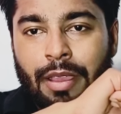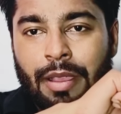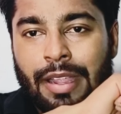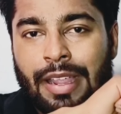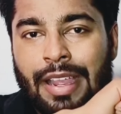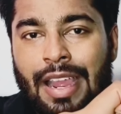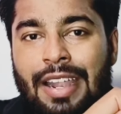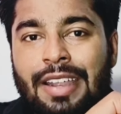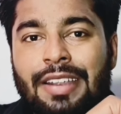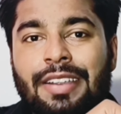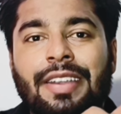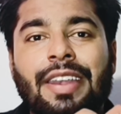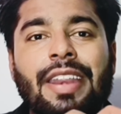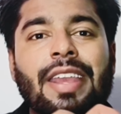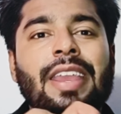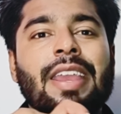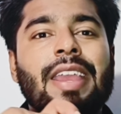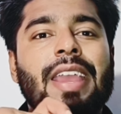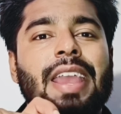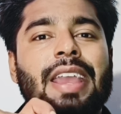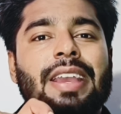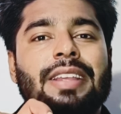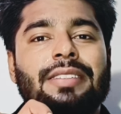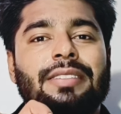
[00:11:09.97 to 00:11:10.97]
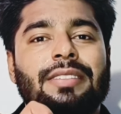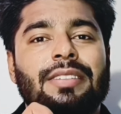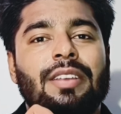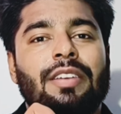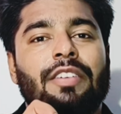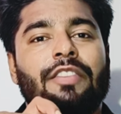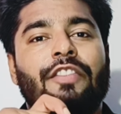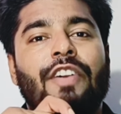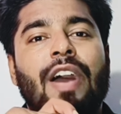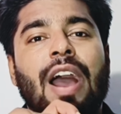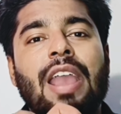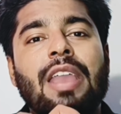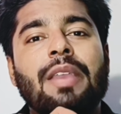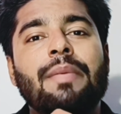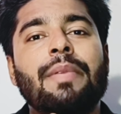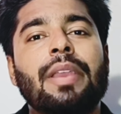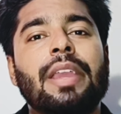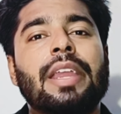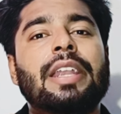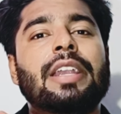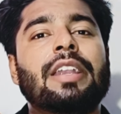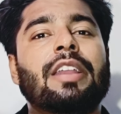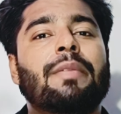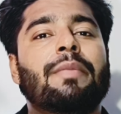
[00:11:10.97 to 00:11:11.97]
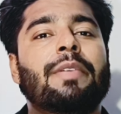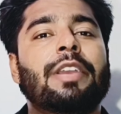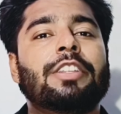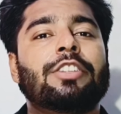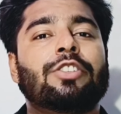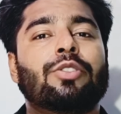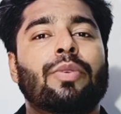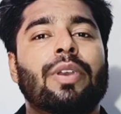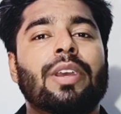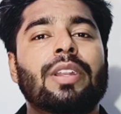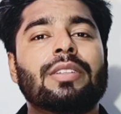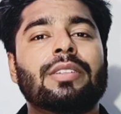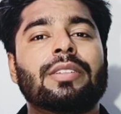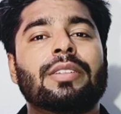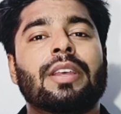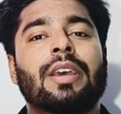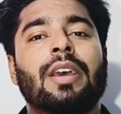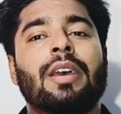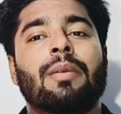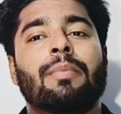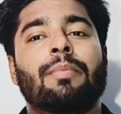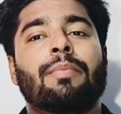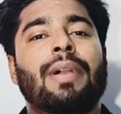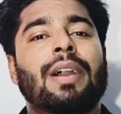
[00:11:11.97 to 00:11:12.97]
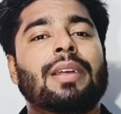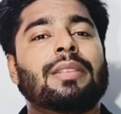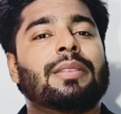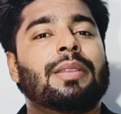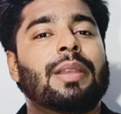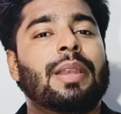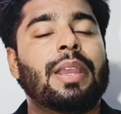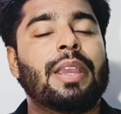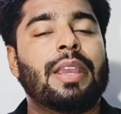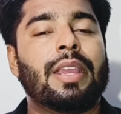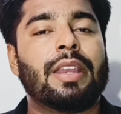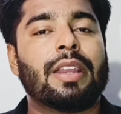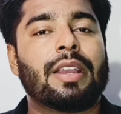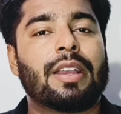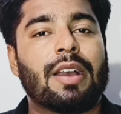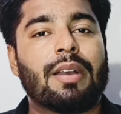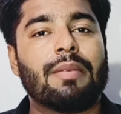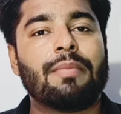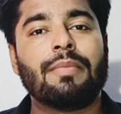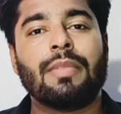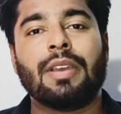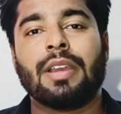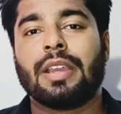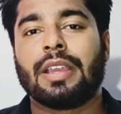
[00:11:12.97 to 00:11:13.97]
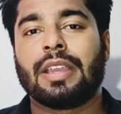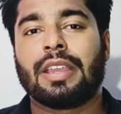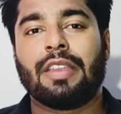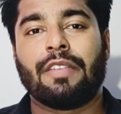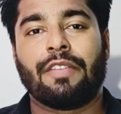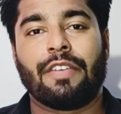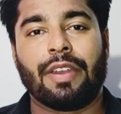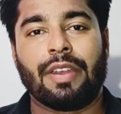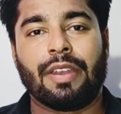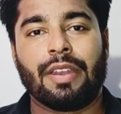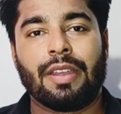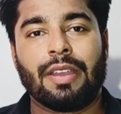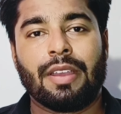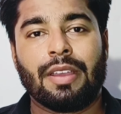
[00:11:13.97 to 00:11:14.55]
country is 5 individuals monthly income given